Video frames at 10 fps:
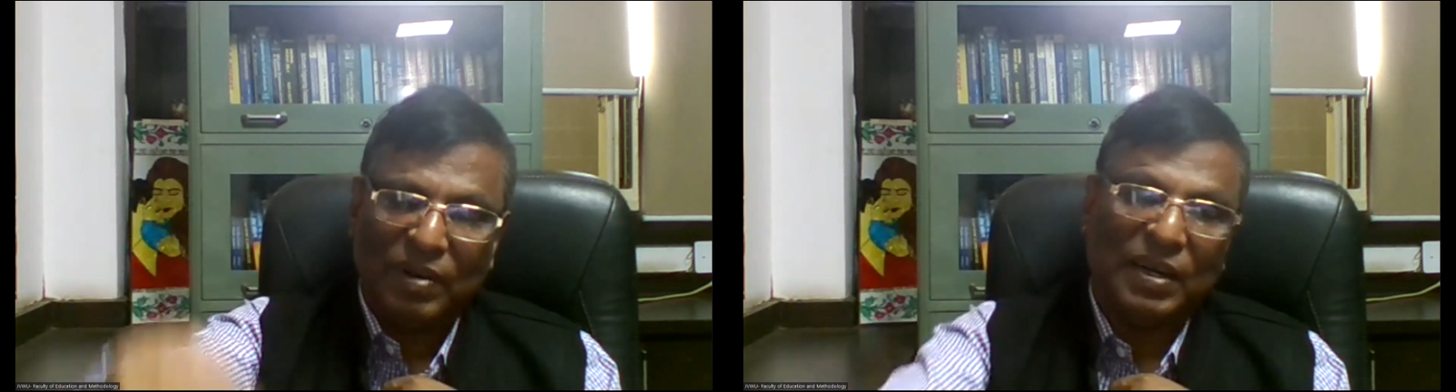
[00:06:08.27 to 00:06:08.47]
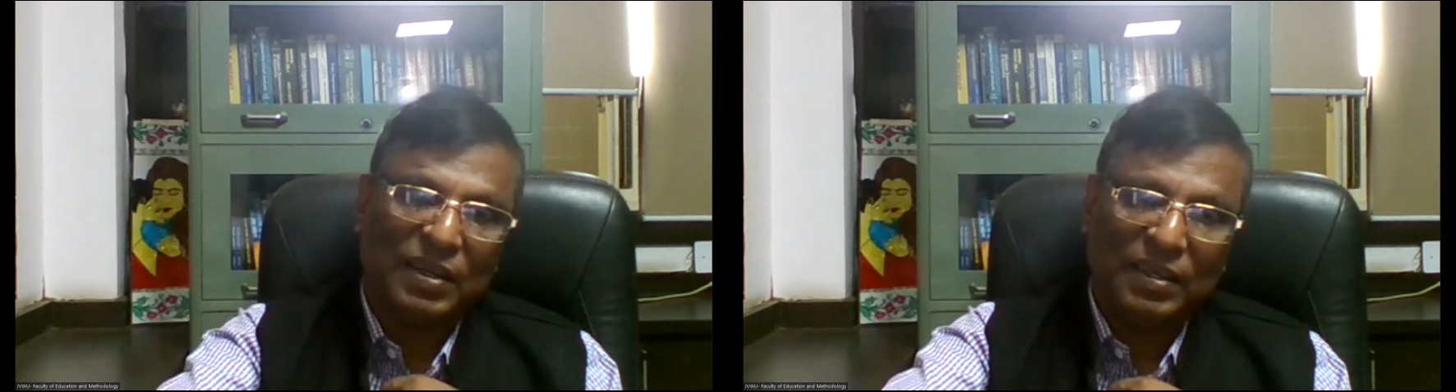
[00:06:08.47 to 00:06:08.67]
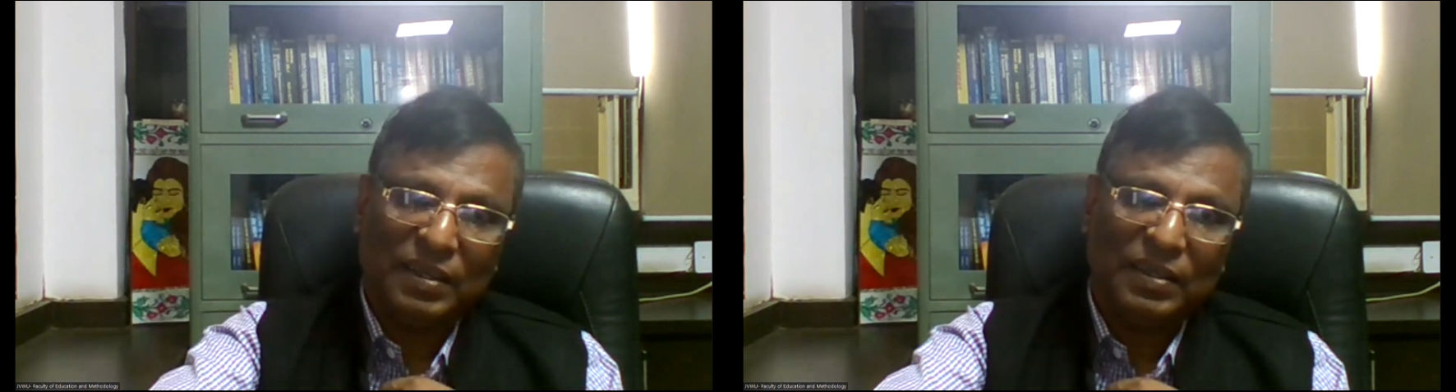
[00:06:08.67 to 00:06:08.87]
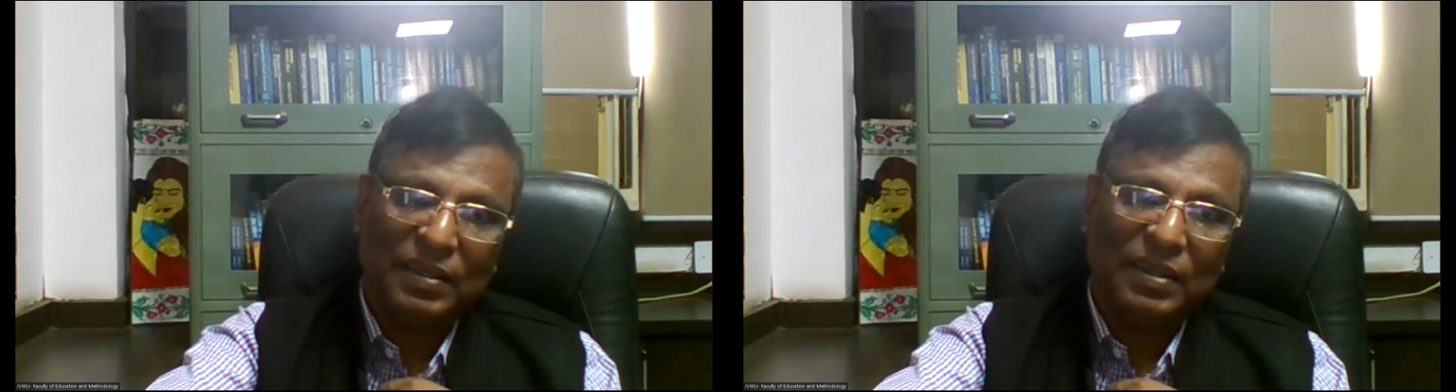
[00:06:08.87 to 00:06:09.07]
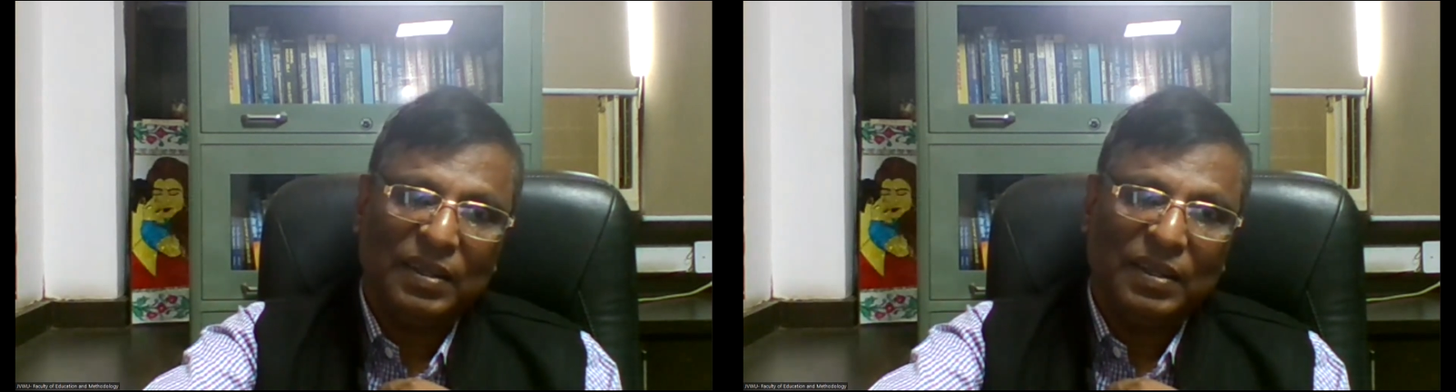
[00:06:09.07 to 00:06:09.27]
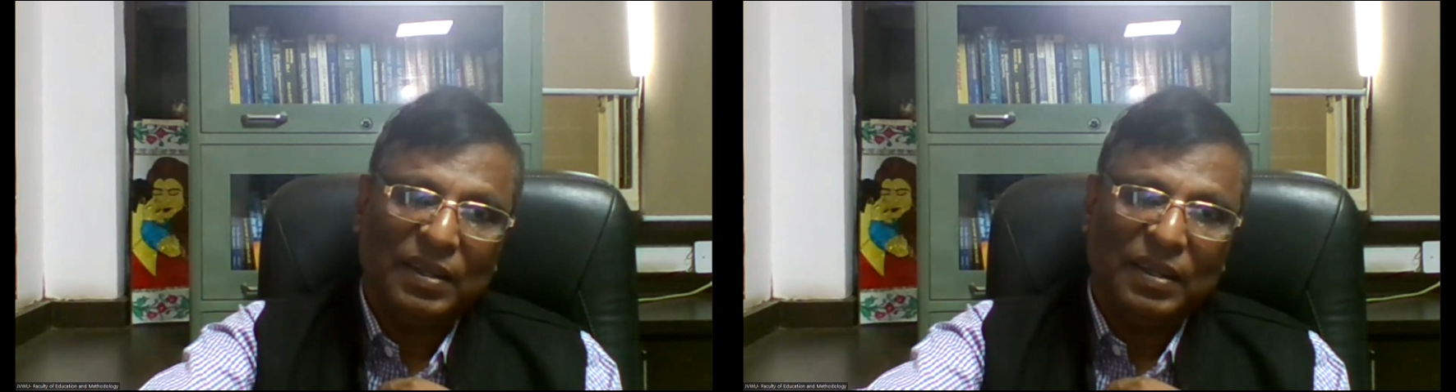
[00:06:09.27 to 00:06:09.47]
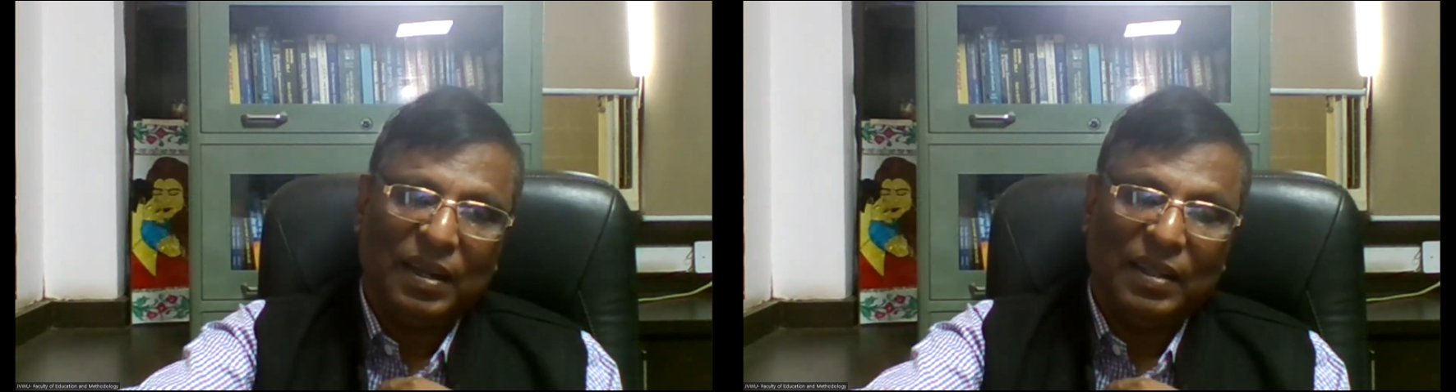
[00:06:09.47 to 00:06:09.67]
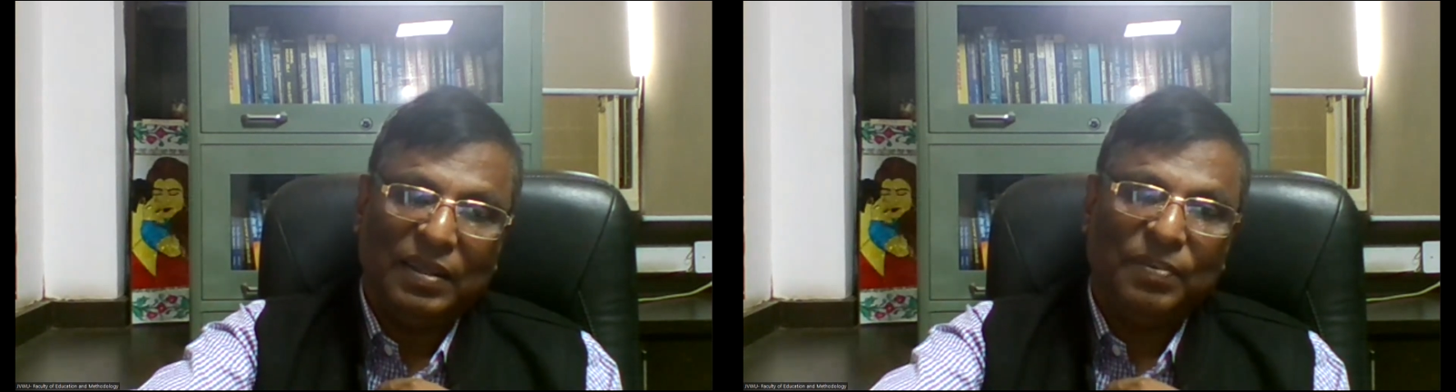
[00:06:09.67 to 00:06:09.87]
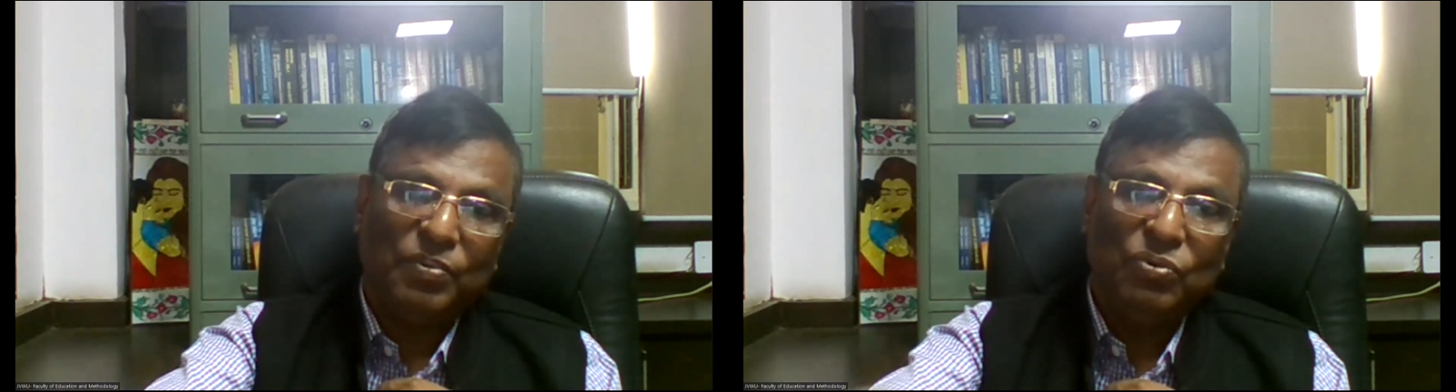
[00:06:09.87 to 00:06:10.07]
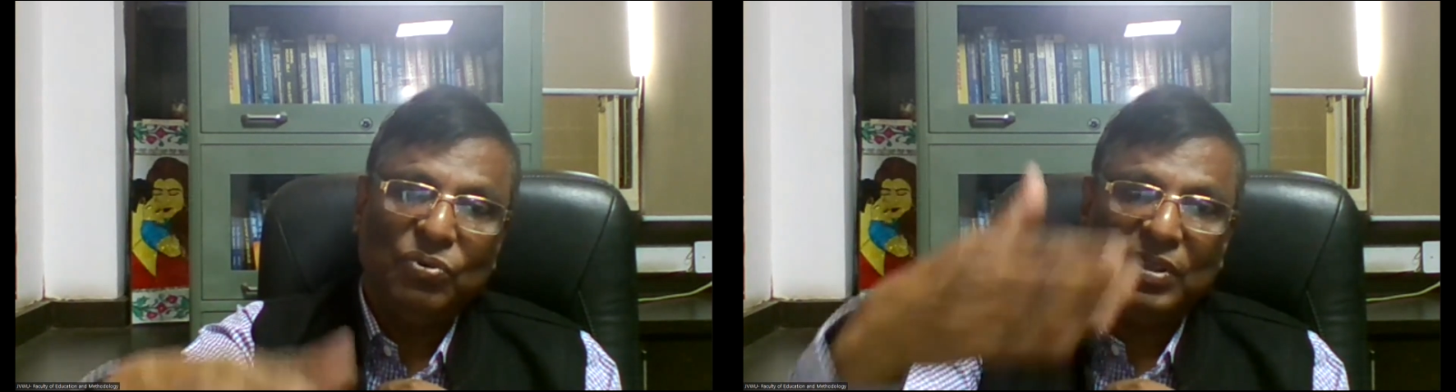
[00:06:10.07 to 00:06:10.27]
in water, and
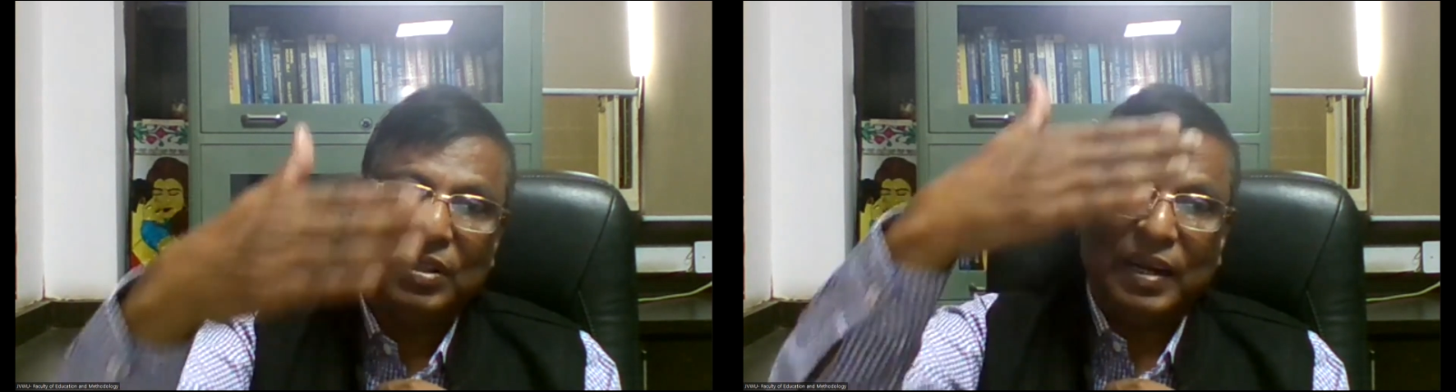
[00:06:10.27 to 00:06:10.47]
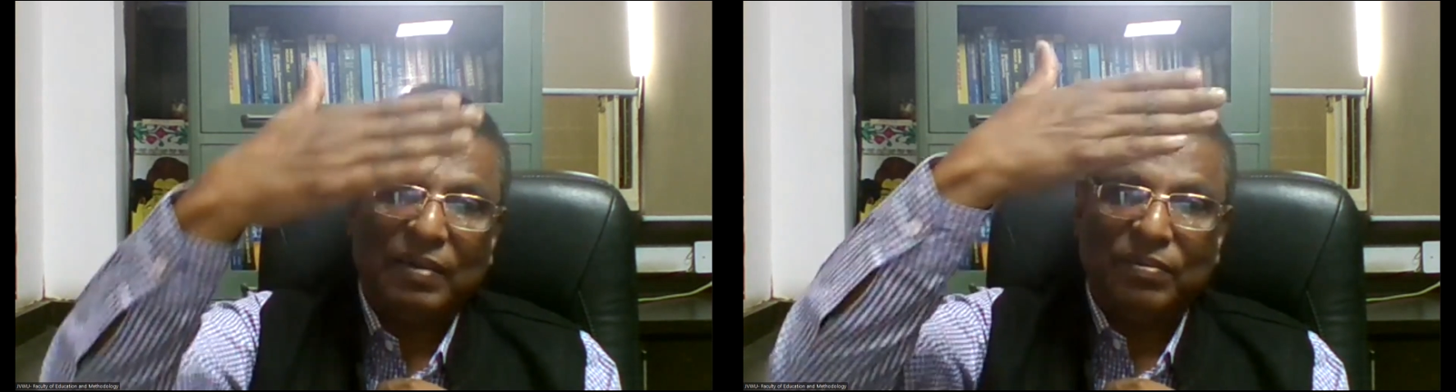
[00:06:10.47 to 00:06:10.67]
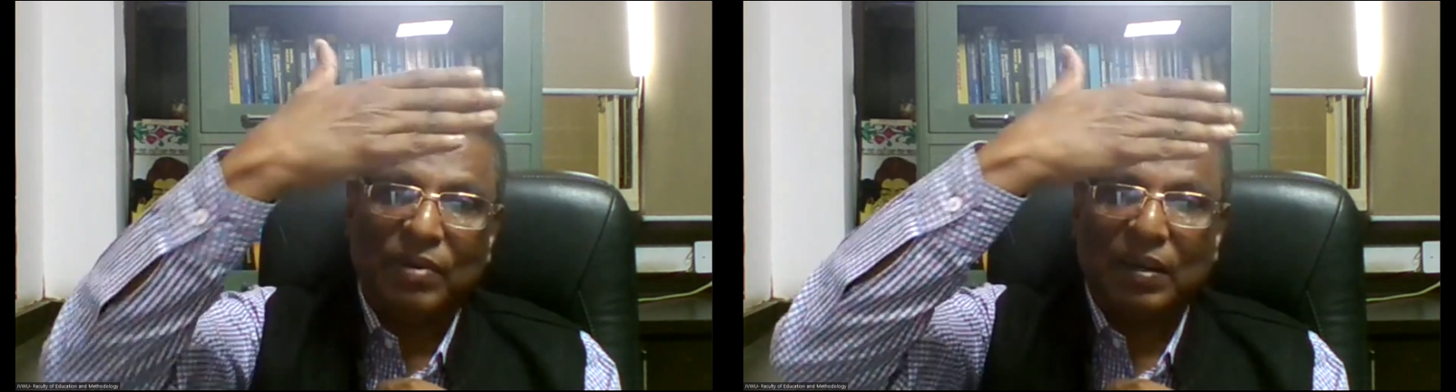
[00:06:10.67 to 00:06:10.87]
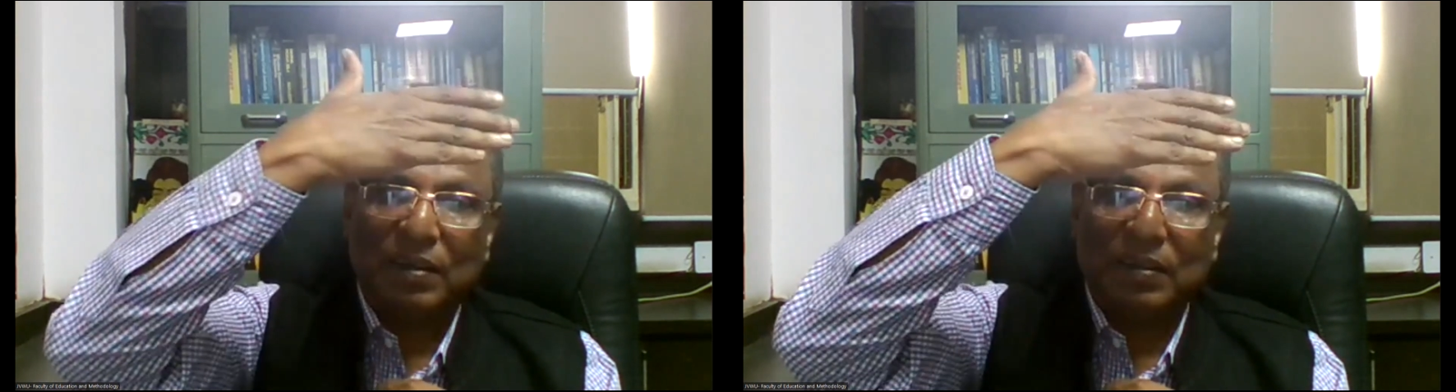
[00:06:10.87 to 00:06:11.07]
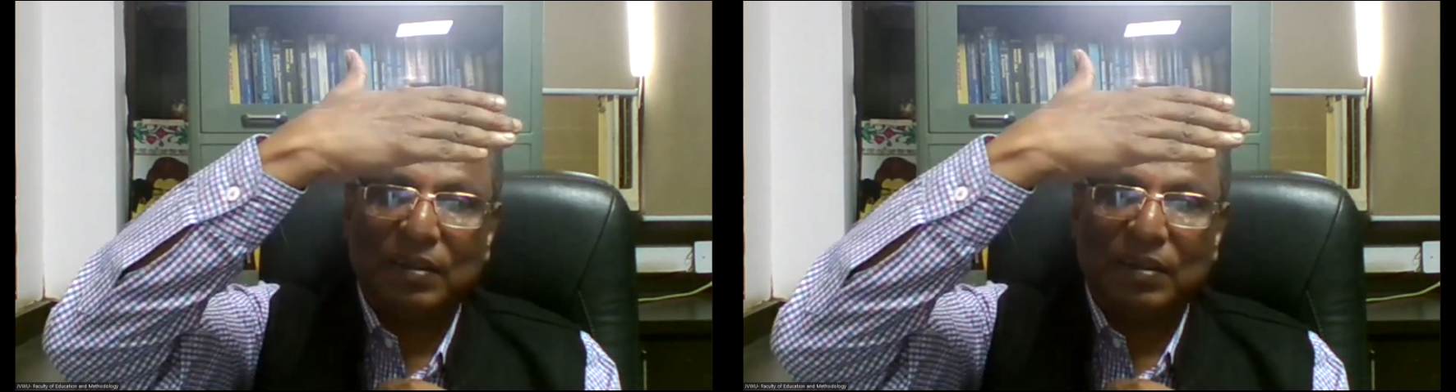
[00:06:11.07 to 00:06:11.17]
they put that